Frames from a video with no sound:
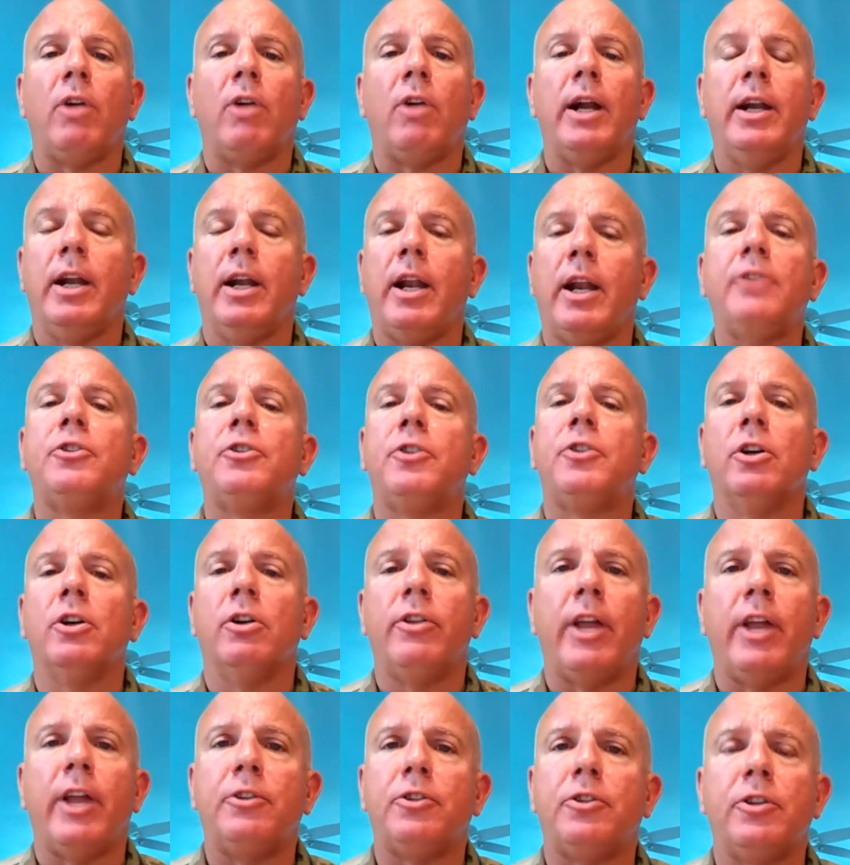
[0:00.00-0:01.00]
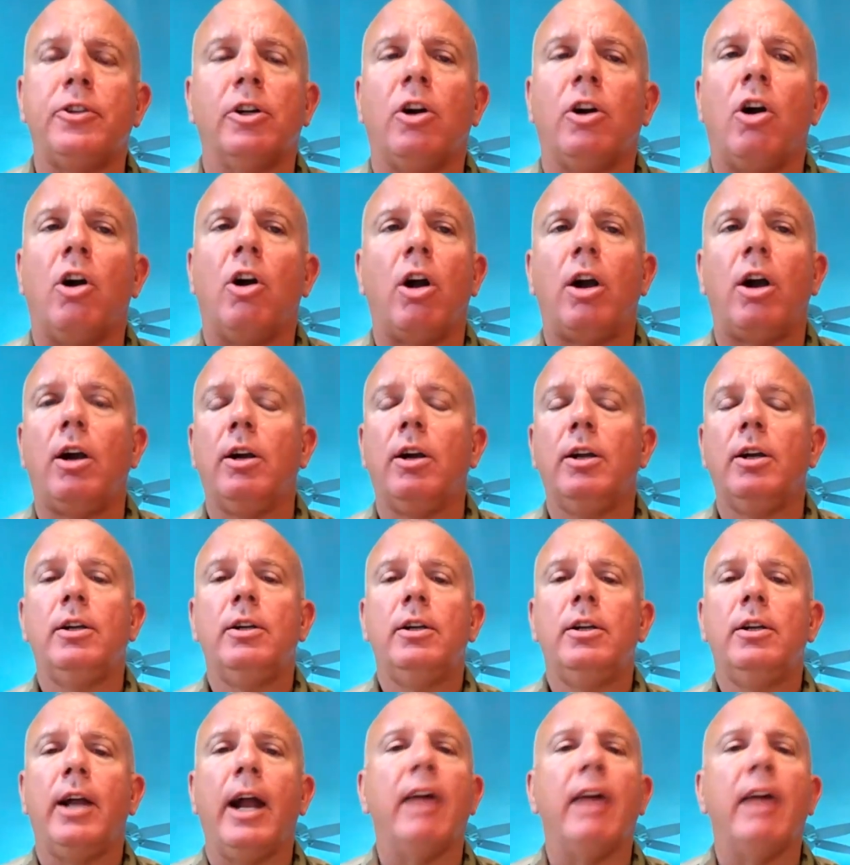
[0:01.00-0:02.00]
And they still are
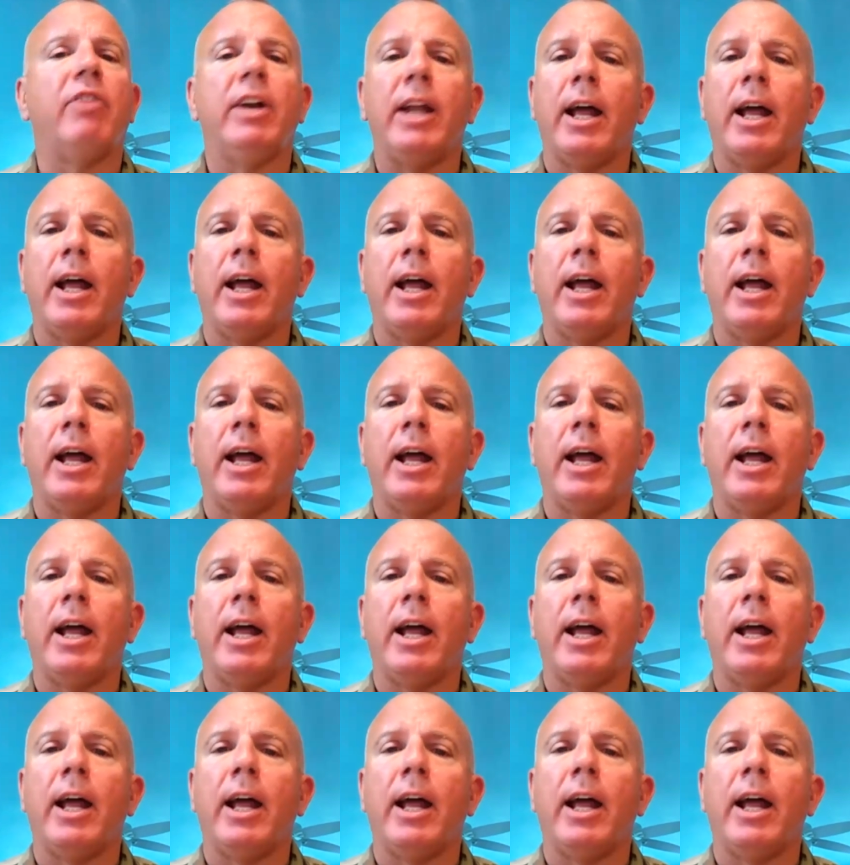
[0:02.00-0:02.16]
every day.